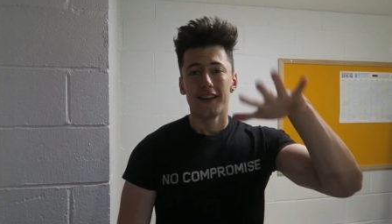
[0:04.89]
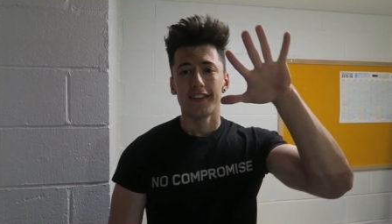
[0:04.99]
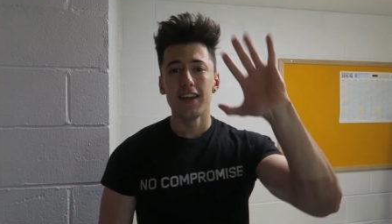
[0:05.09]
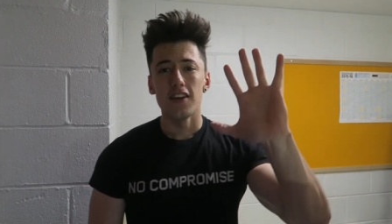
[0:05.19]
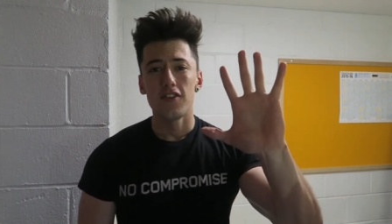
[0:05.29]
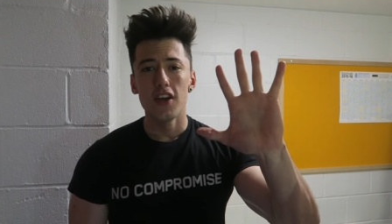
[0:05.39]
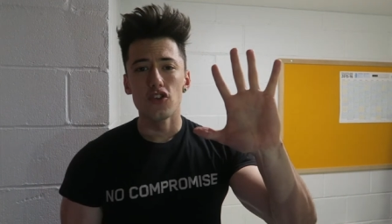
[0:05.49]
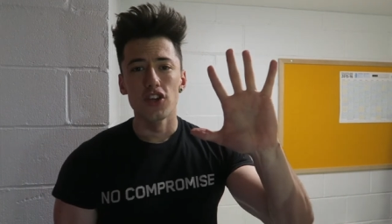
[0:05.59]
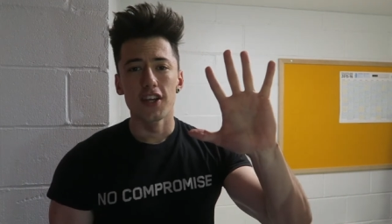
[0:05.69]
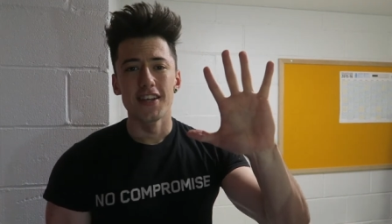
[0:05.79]
Today's video
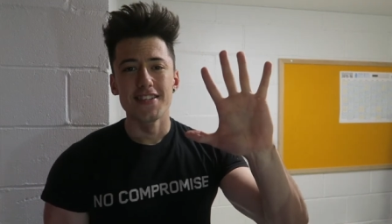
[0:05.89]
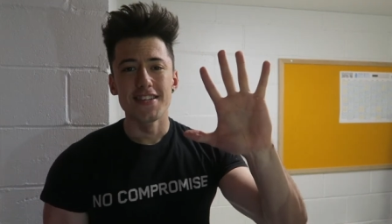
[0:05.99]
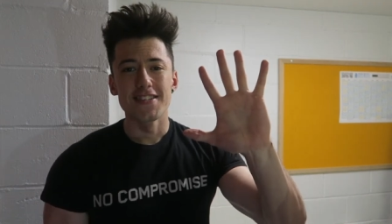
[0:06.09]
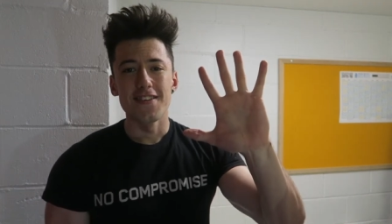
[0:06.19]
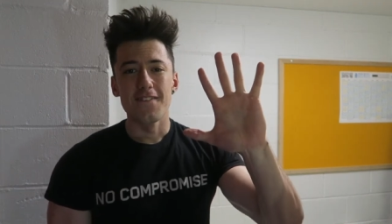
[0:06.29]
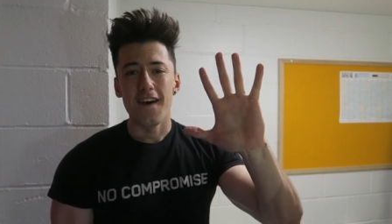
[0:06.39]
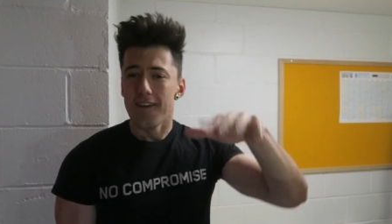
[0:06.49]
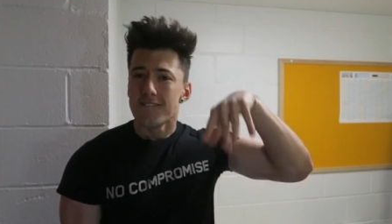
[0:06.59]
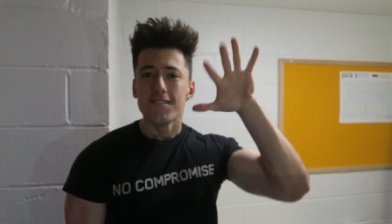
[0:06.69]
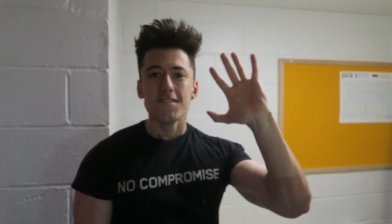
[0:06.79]
is going to consist of
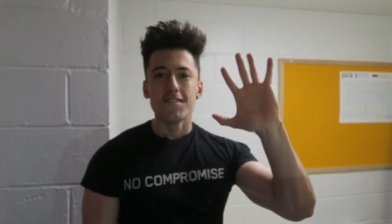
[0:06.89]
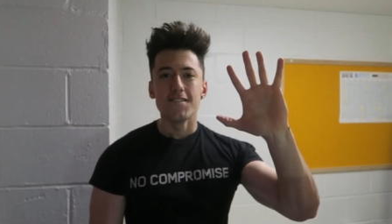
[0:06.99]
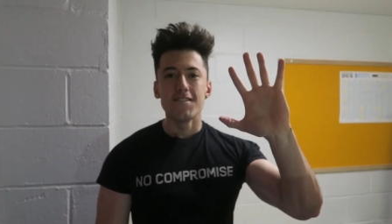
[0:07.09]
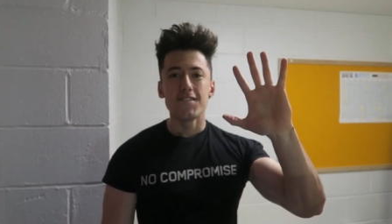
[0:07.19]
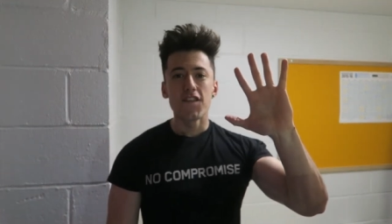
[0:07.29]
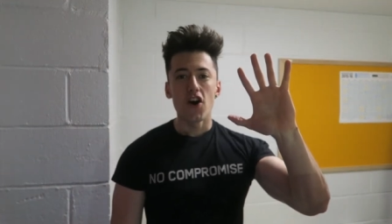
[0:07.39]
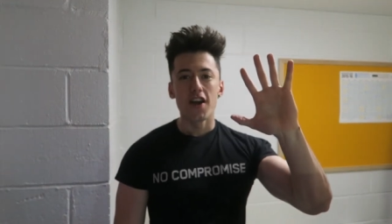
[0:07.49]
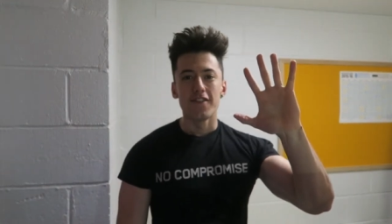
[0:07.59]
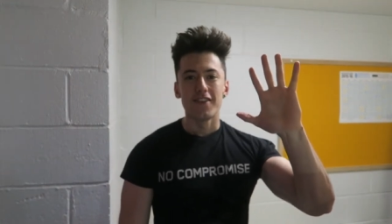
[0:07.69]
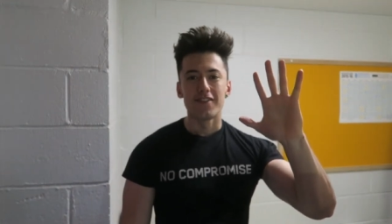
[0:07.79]

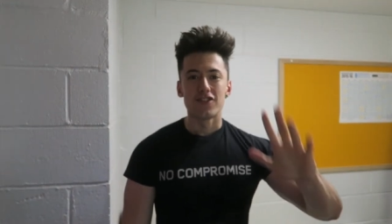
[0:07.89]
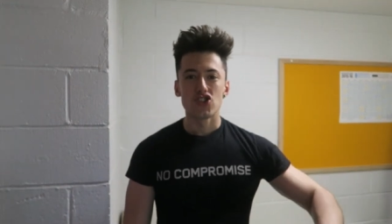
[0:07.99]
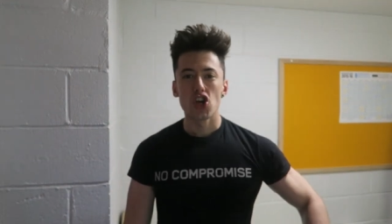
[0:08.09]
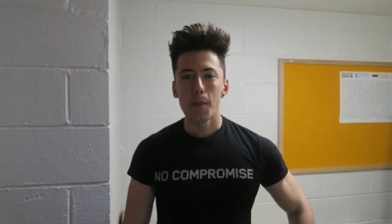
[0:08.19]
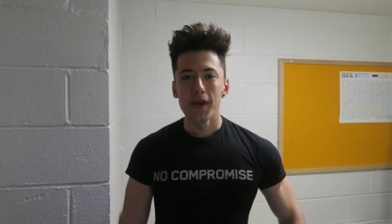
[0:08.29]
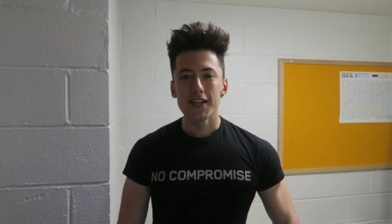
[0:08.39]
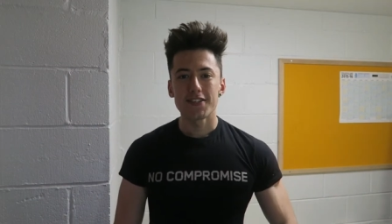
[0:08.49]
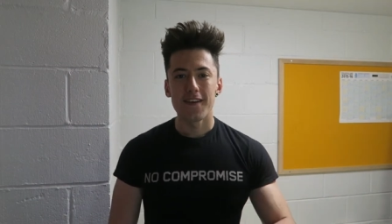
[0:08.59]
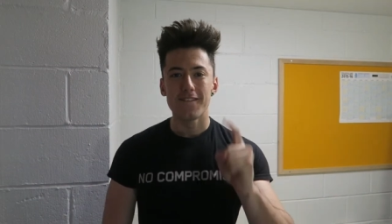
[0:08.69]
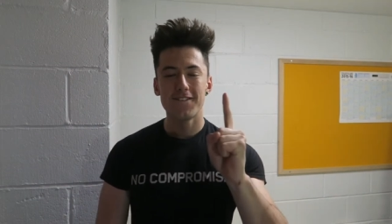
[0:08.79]
five different
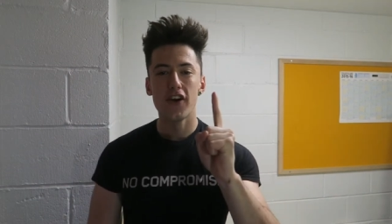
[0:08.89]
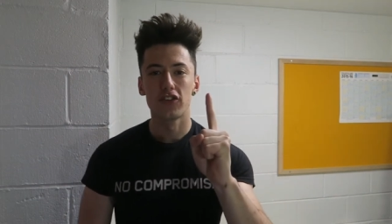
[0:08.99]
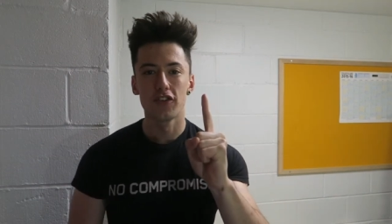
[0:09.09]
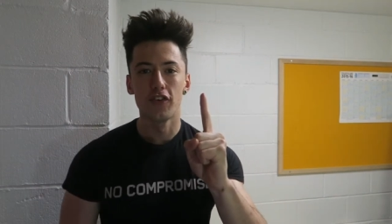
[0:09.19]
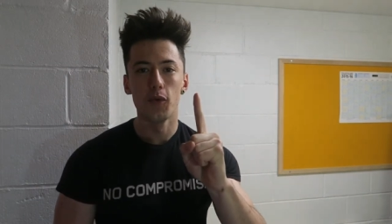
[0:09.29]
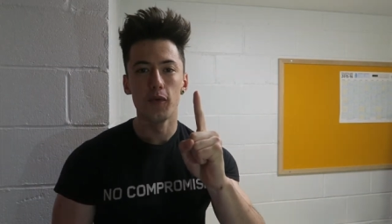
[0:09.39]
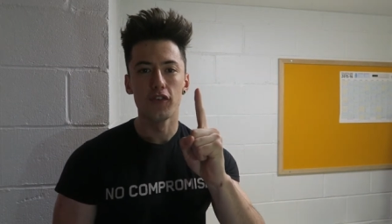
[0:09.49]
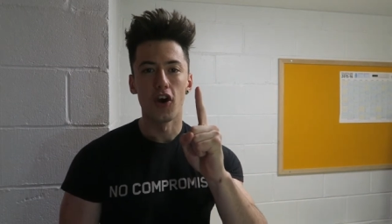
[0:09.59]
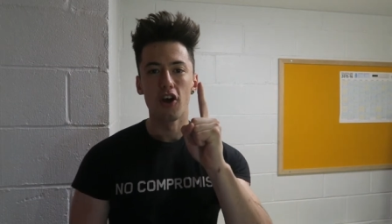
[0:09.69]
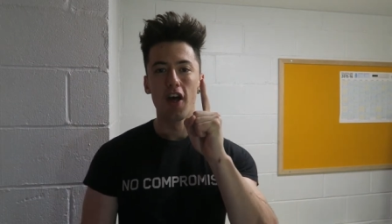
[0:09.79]
topics. First of all, we've
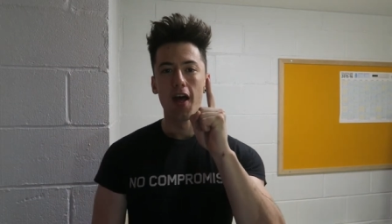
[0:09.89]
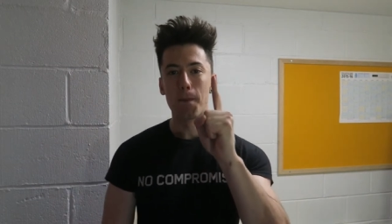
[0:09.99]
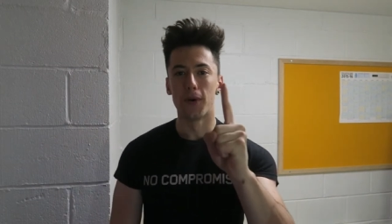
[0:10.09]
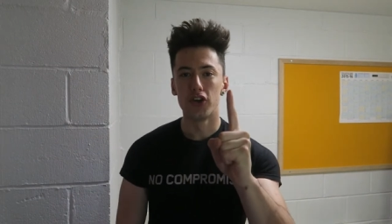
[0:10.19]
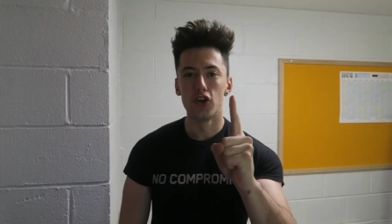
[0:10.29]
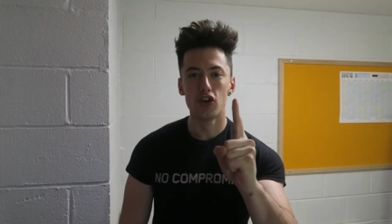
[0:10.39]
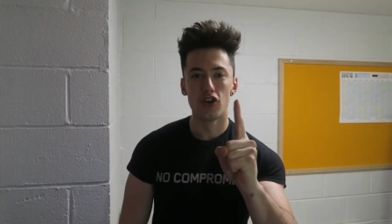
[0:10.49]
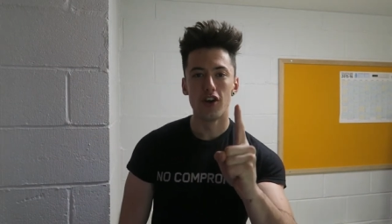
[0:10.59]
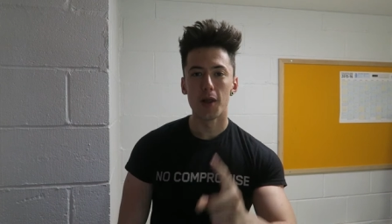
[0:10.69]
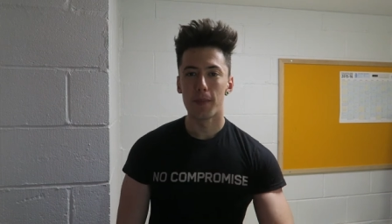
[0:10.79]
got my new
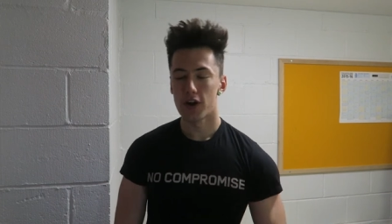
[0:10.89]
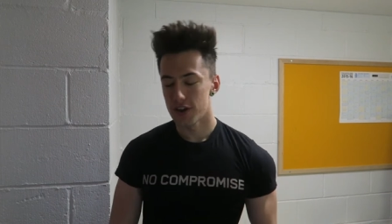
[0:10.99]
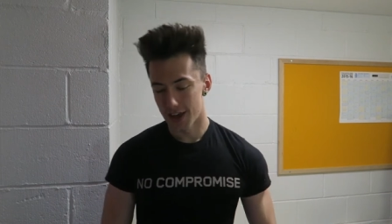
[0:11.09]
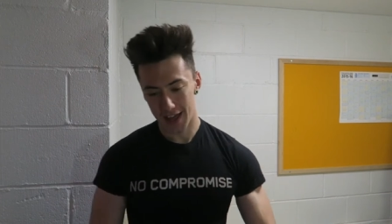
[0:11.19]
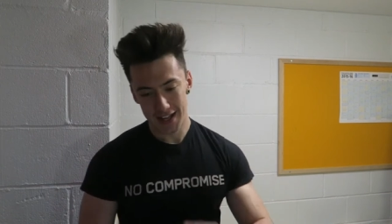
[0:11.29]
Gorilla Pod.